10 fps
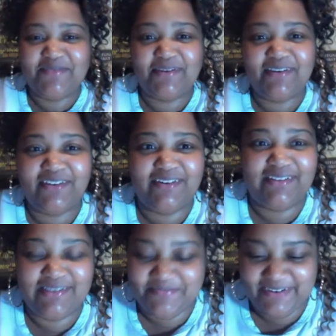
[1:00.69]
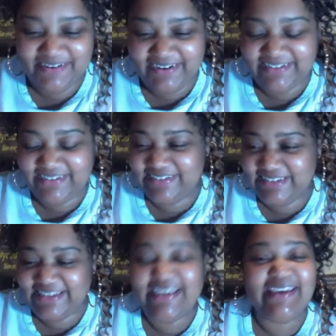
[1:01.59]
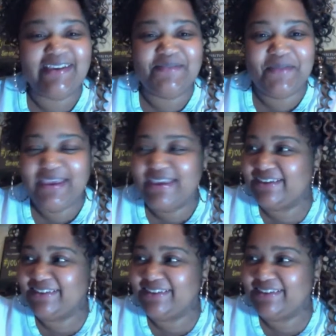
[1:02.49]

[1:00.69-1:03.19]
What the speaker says: out earlier, but I just couldn't make it.